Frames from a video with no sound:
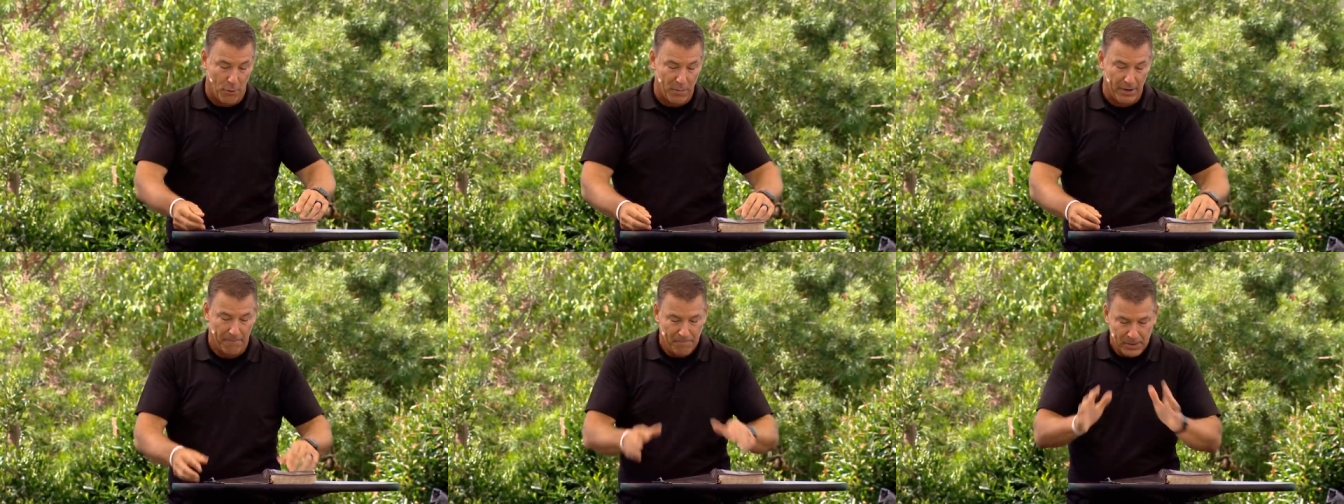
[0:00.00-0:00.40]

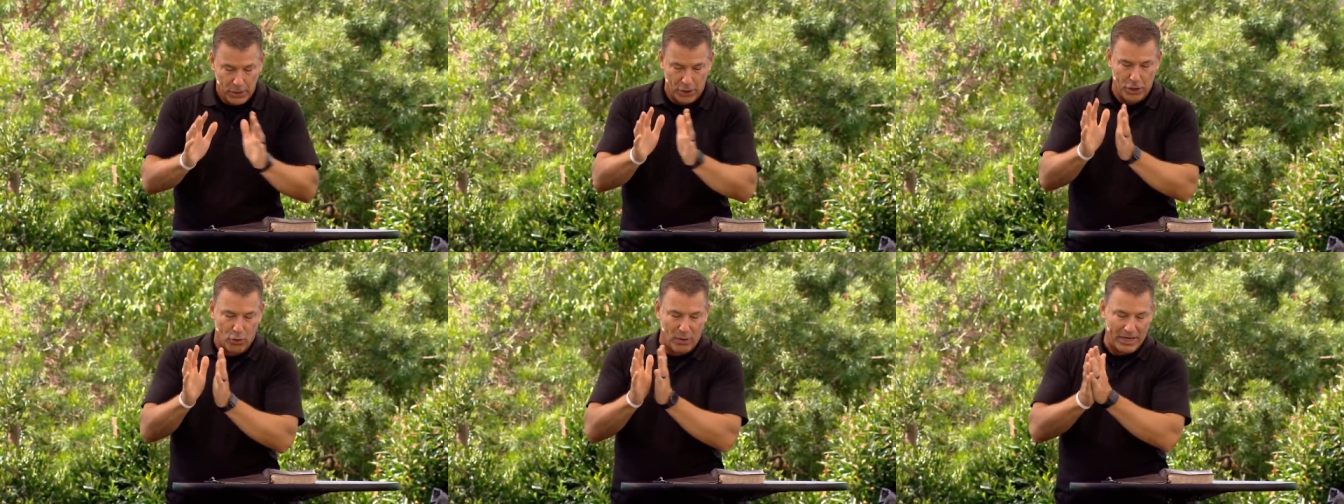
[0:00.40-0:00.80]
But
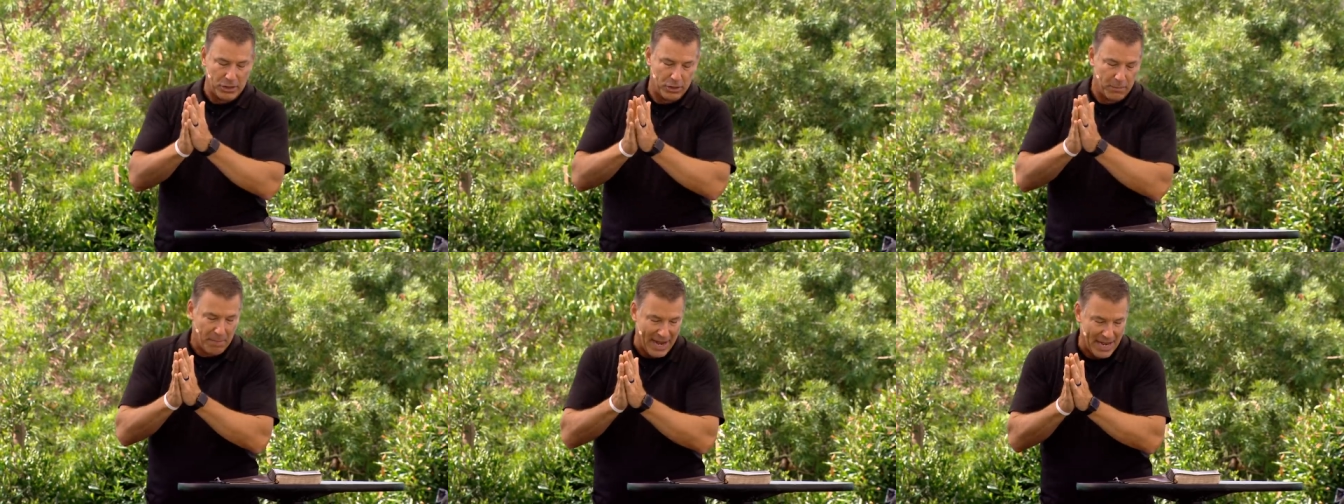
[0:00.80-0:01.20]
look at the rest
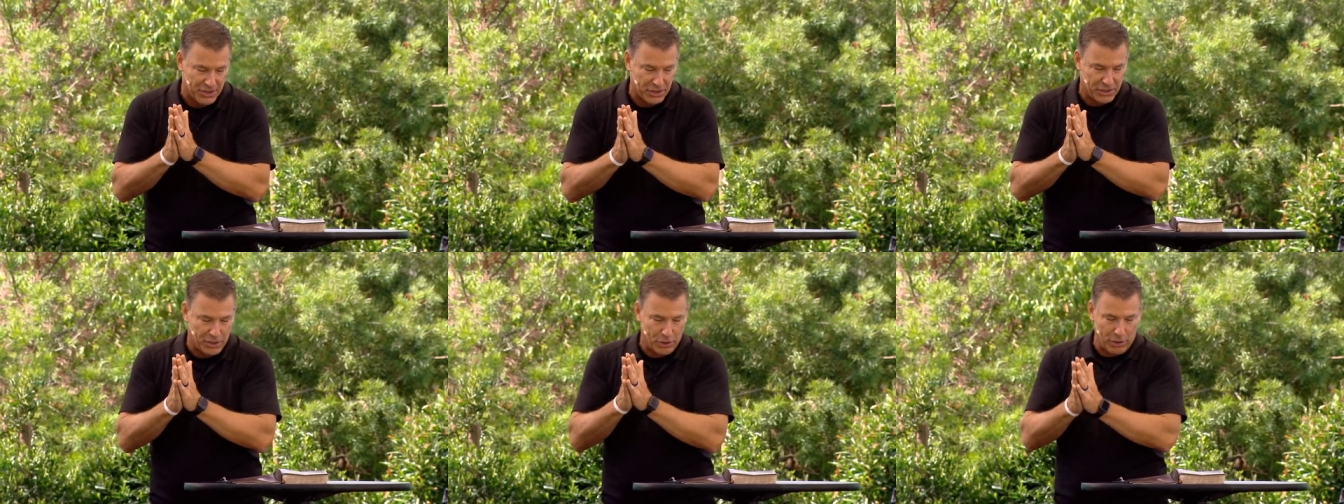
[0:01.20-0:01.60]
of the
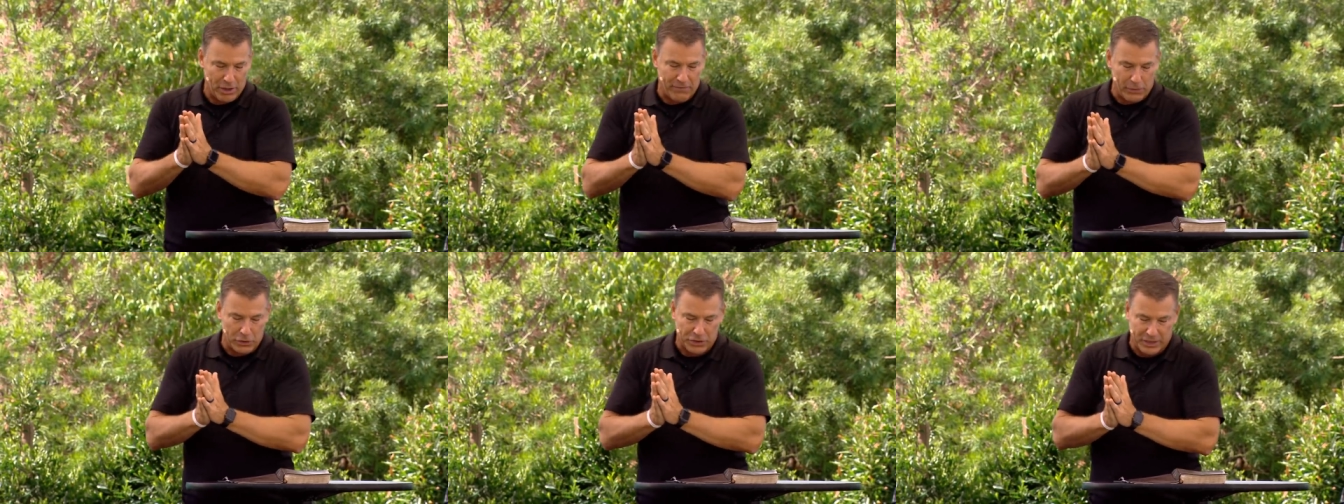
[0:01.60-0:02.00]
passage here. Look
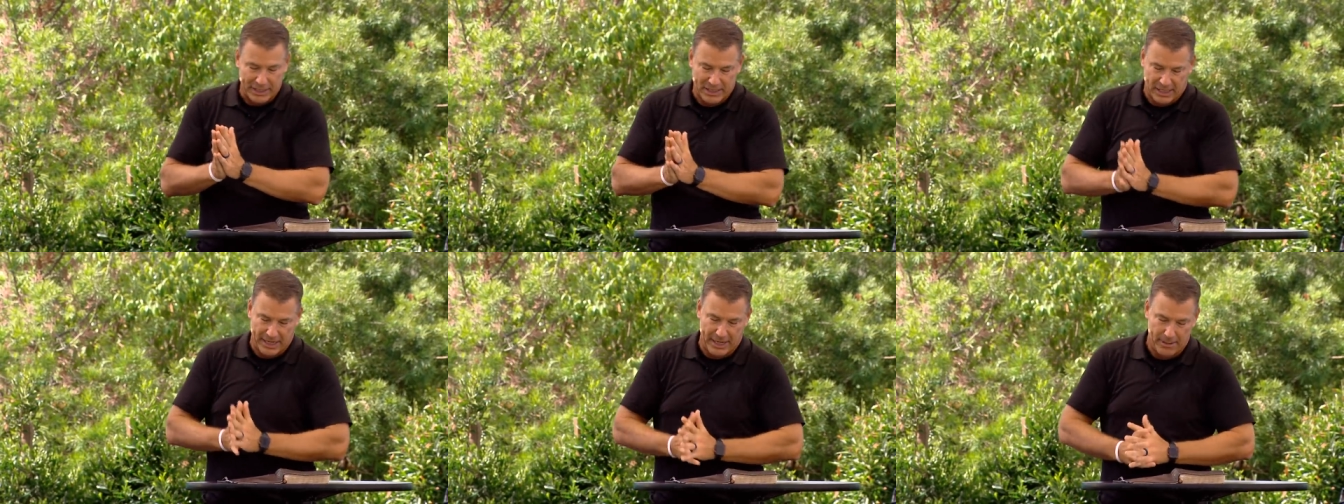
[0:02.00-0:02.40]
at verse
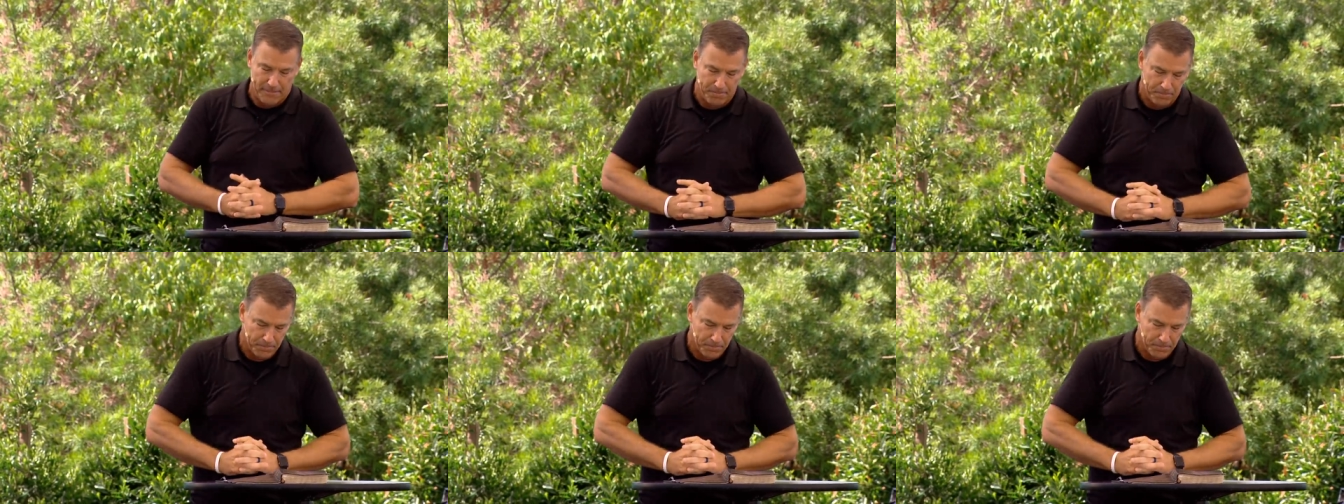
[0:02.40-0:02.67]
16.